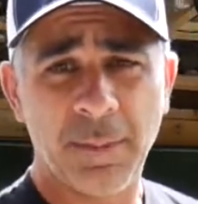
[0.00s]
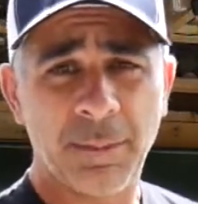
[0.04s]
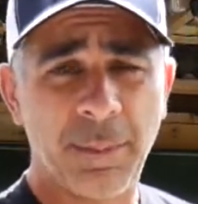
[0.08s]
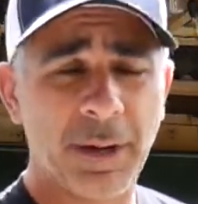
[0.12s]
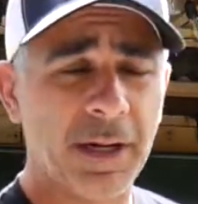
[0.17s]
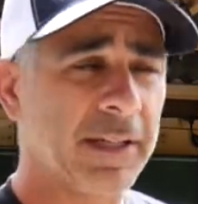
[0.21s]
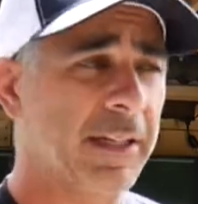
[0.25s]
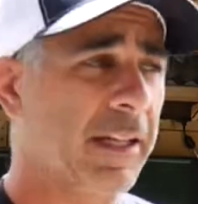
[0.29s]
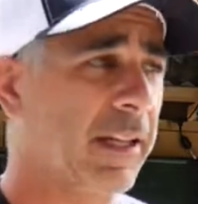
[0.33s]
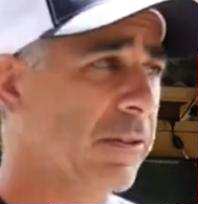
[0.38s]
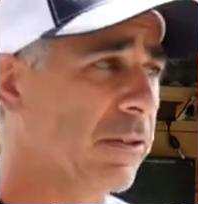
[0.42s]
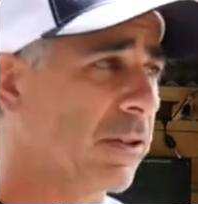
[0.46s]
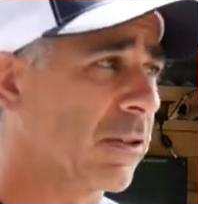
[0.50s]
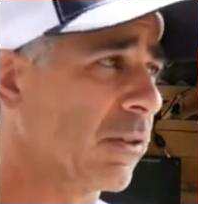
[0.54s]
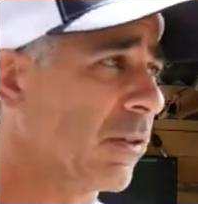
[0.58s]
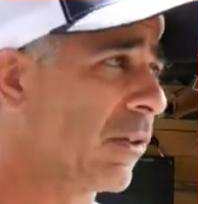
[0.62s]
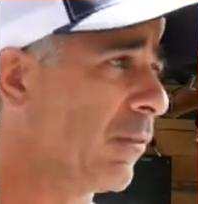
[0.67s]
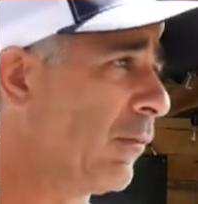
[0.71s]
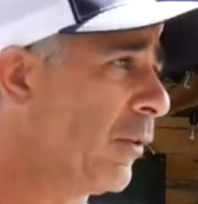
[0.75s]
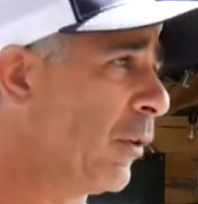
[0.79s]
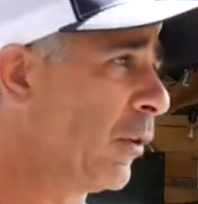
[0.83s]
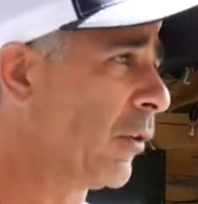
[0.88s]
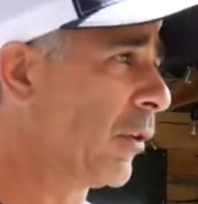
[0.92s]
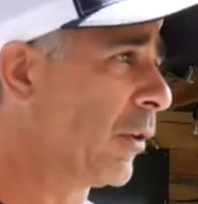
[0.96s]
But it gets a little
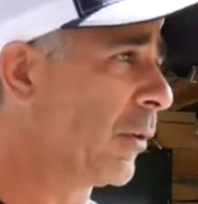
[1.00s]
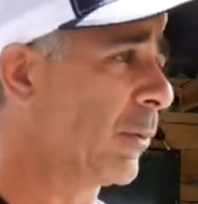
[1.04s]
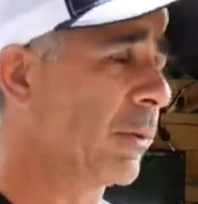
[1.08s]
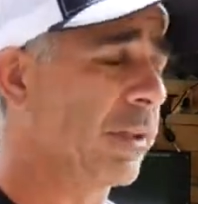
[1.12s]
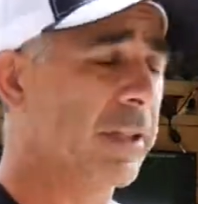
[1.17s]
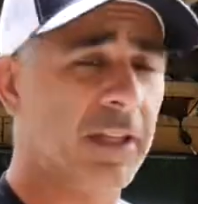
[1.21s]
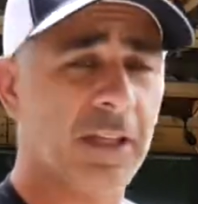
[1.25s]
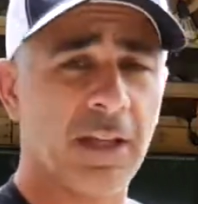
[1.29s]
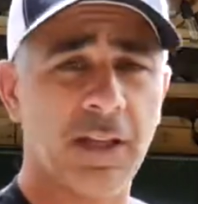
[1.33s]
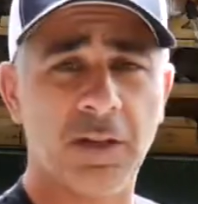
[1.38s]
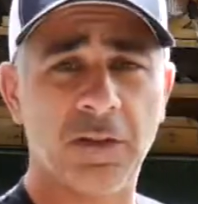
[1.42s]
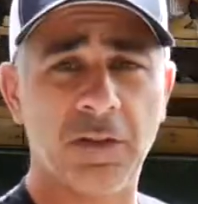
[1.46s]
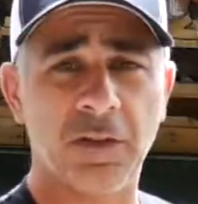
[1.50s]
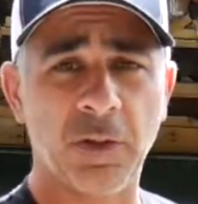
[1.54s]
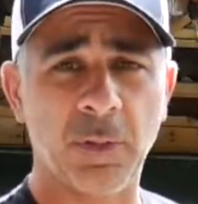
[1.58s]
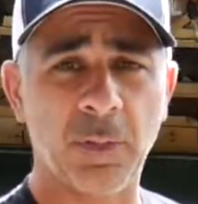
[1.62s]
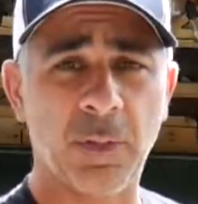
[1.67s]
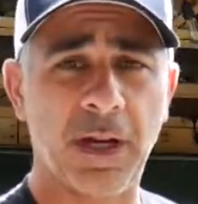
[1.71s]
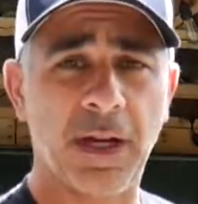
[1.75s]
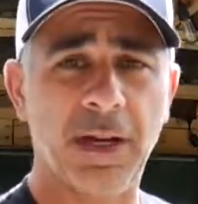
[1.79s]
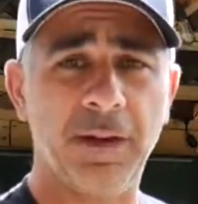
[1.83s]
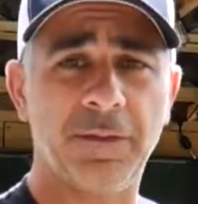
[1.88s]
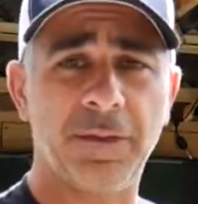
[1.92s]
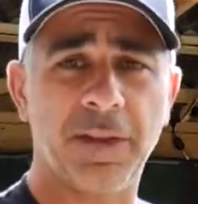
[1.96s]
confusing with the kids and the
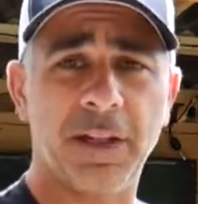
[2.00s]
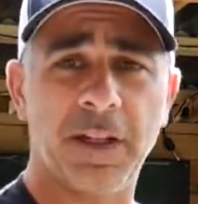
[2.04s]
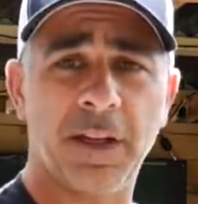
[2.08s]
wife.